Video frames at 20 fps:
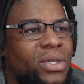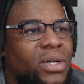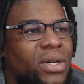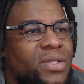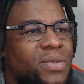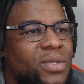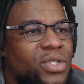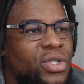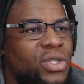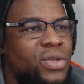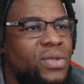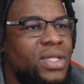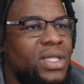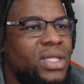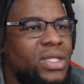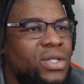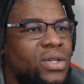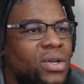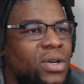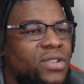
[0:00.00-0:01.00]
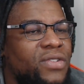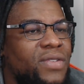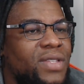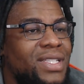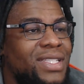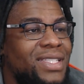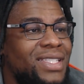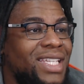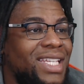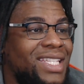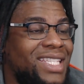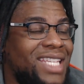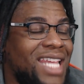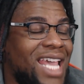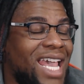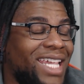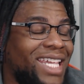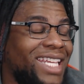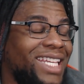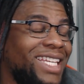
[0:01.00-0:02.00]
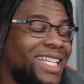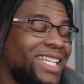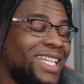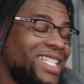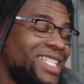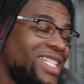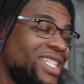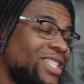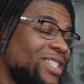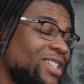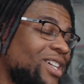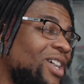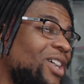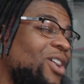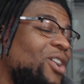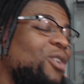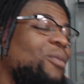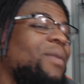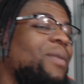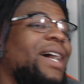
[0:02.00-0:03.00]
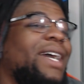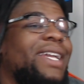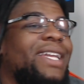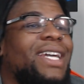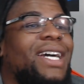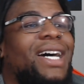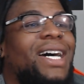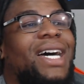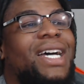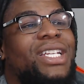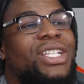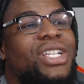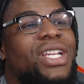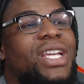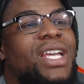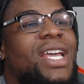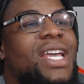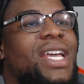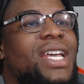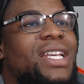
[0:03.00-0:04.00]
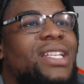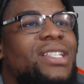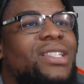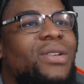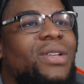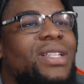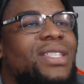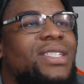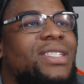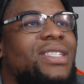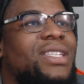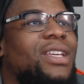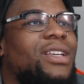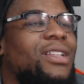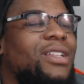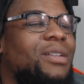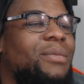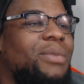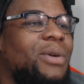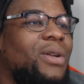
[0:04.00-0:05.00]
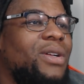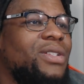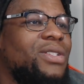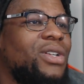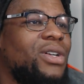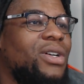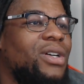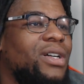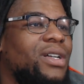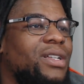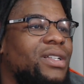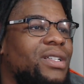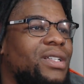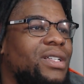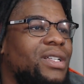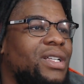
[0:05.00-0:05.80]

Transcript: cards when choosing this card for the Z stack conditions. Oh my gosh. So you can steal an opponent's card.